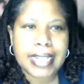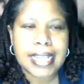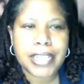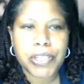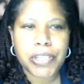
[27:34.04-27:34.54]

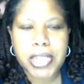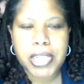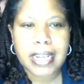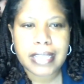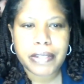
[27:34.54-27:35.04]
as you were
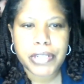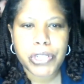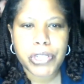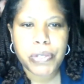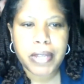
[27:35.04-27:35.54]
talking, there are
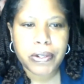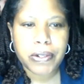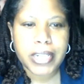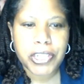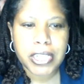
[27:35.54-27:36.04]
two other
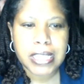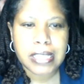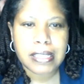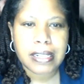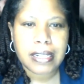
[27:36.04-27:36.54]

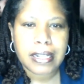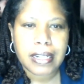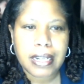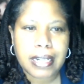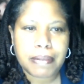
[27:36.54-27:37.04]
questions
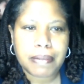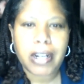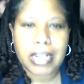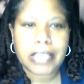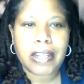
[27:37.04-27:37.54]
um,
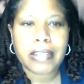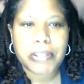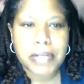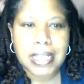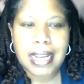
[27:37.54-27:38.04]
along
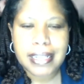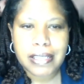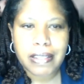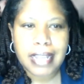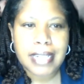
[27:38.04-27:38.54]
those
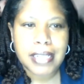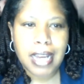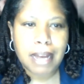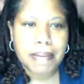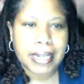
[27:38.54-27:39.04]
lines on that
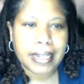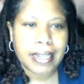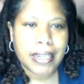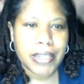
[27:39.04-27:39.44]
topic.